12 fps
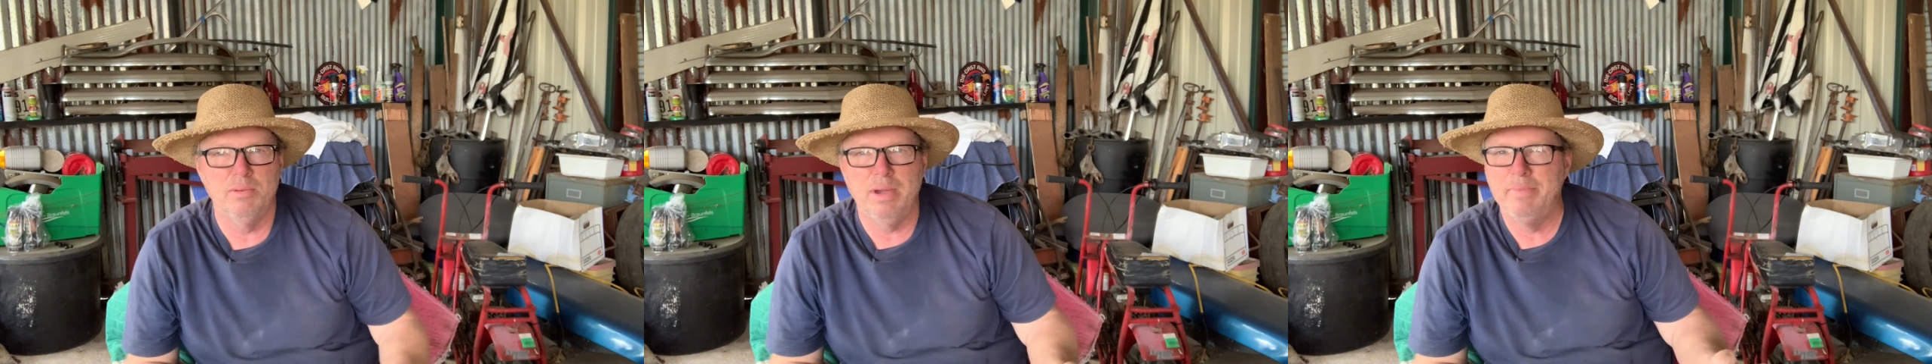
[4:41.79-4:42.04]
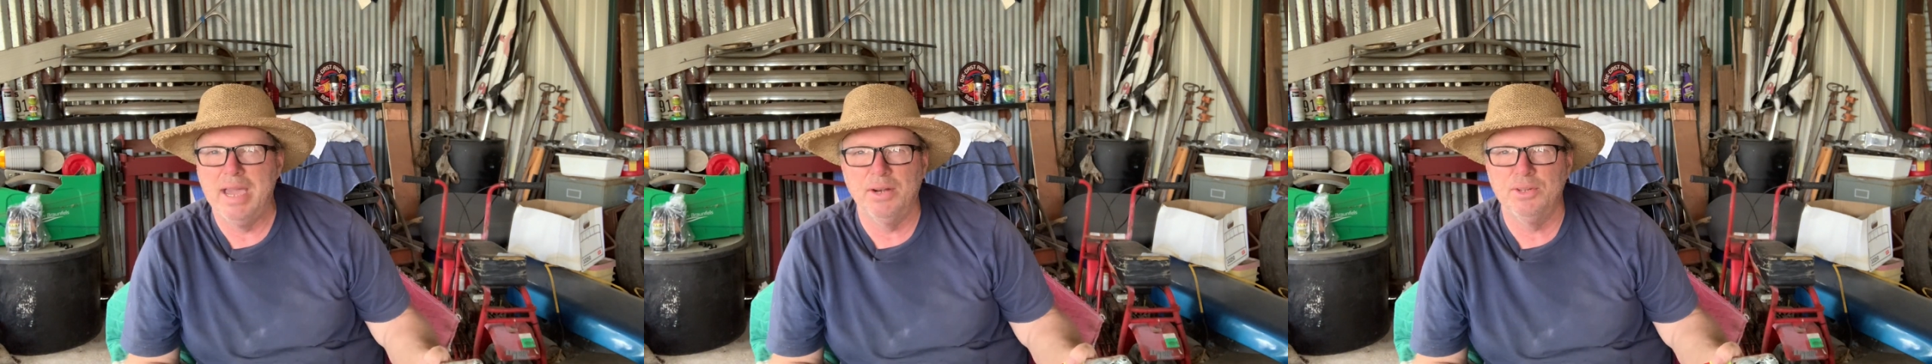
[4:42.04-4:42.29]
of my
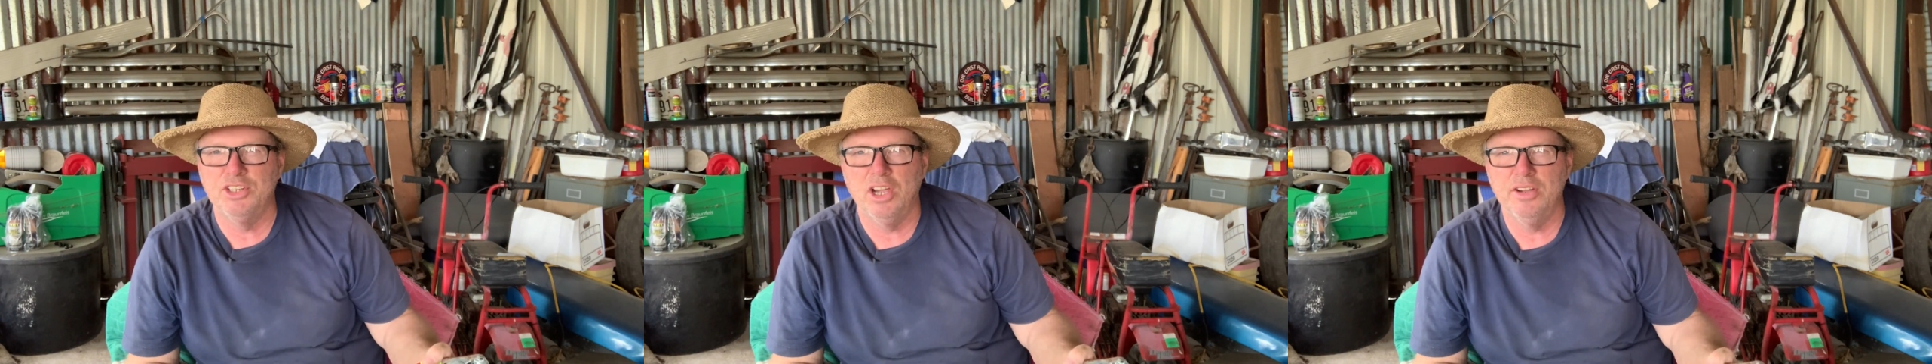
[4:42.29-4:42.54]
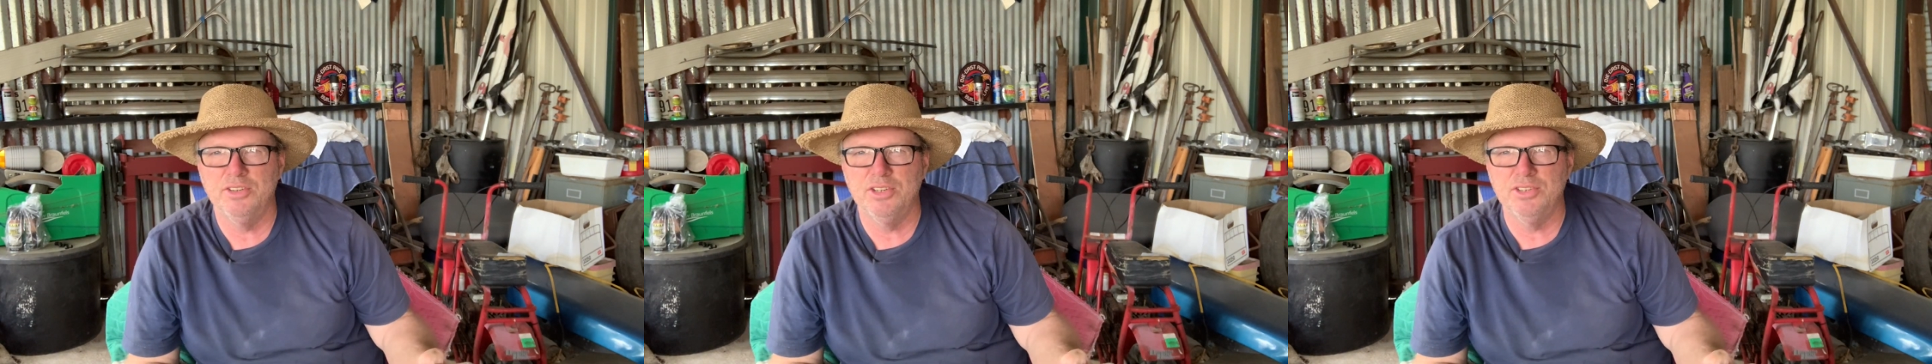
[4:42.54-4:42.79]
battery
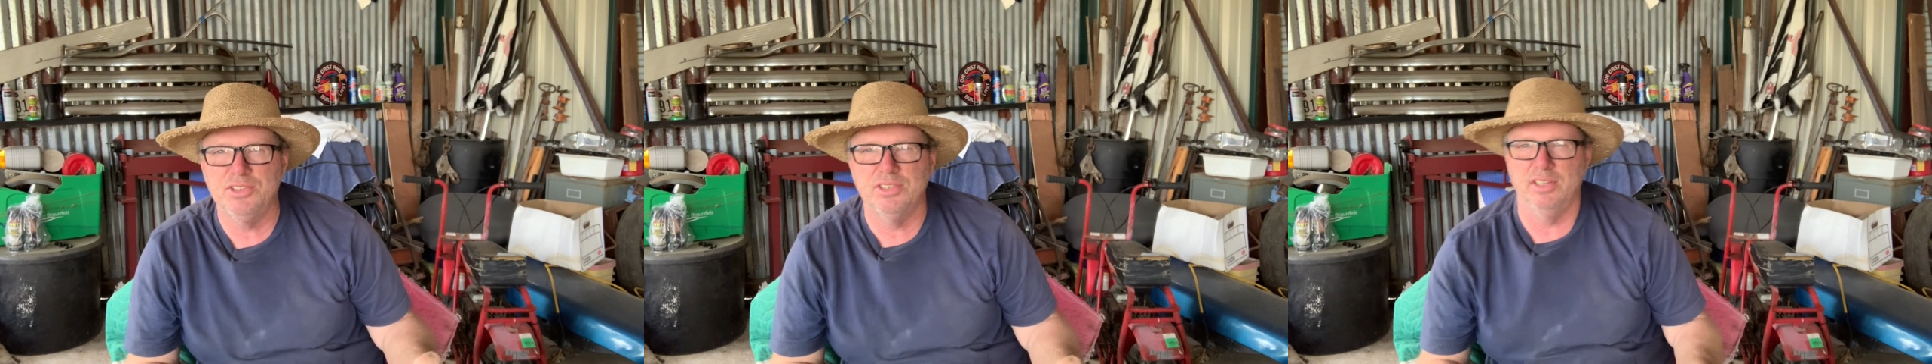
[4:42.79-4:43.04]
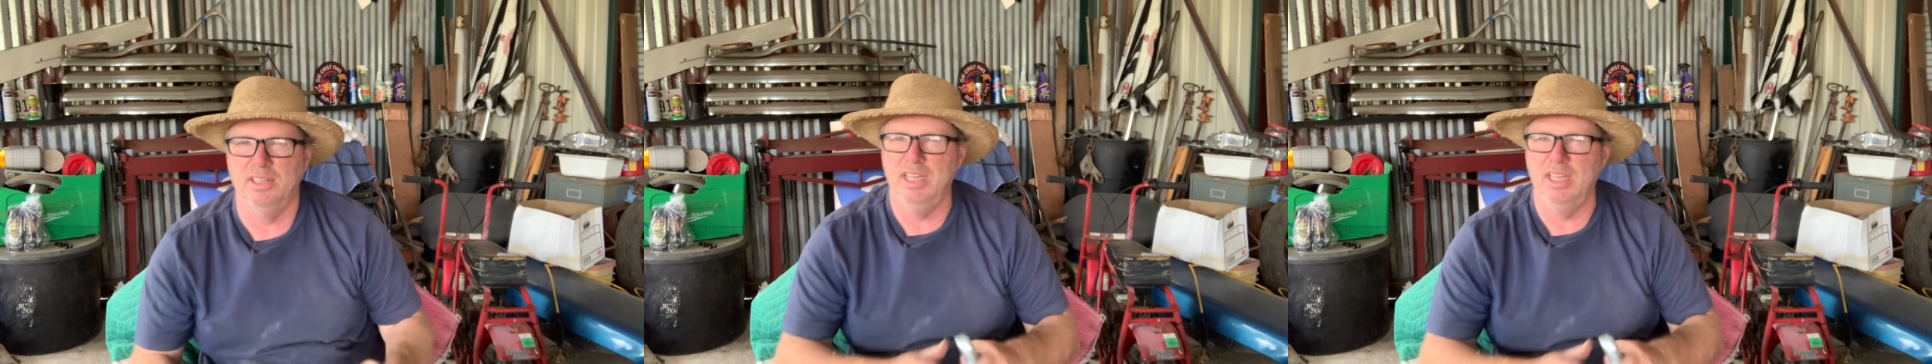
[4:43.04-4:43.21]
chargers,